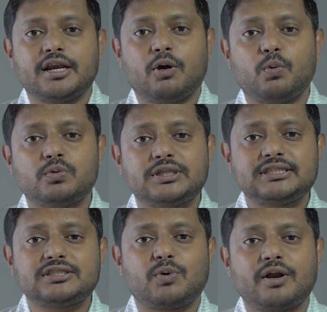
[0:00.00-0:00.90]
Now,
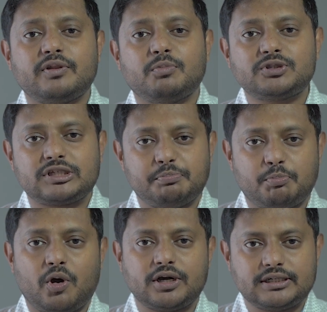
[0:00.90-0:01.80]
this is one of the most
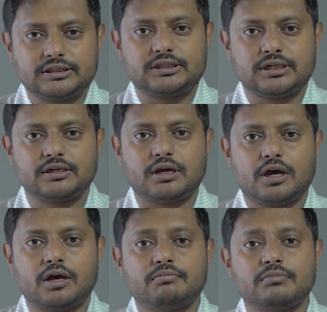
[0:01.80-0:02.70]
important
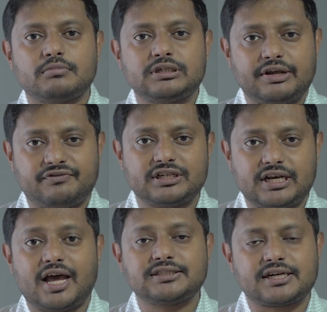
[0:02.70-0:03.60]

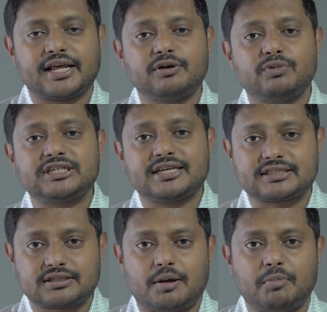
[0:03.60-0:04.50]
last line which
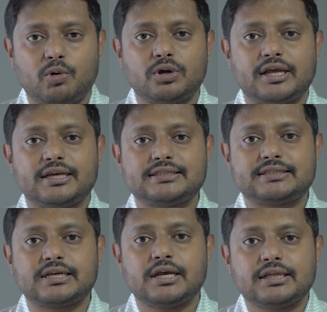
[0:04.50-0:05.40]
has come out
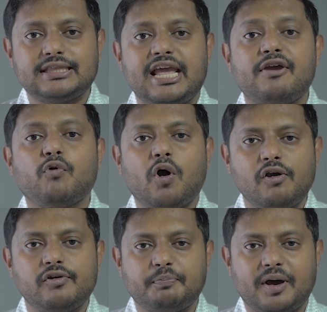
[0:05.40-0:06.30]
is the
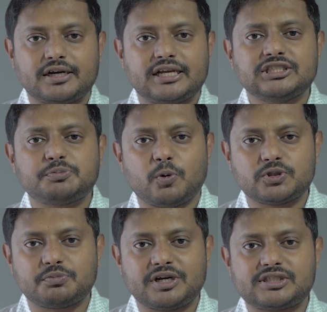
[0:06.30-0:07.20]
evolved part in
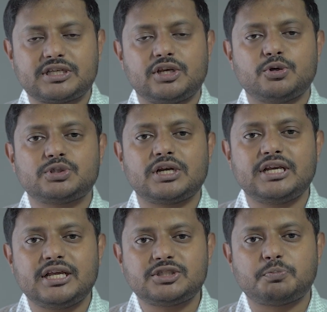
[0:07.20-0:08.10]
sports medicine.
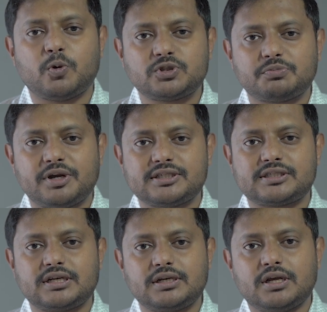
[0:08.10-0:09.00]
Usually in sports
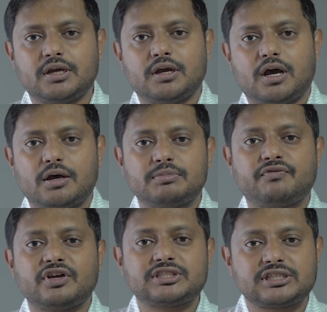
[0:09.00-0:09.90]
medicine, the
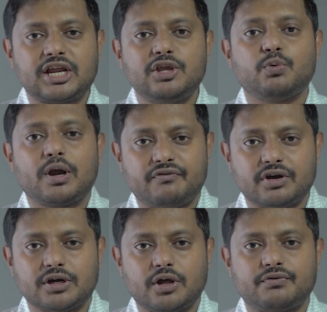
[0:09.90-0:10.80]
first three you would have
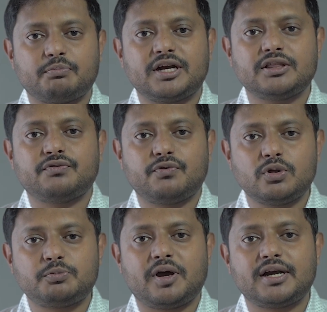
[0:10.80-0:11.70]
heard of, but in the
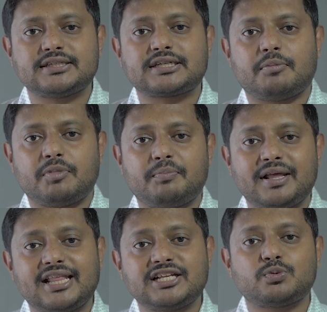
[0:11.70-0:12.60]
fourth part has come up,
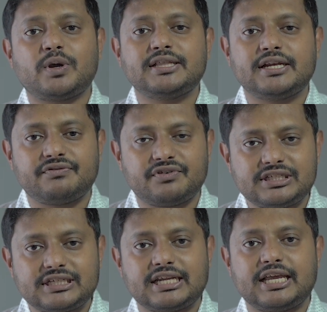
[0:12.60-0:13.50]
and that's why the
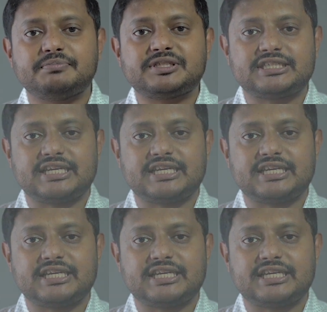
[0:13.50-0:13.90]
definition keeps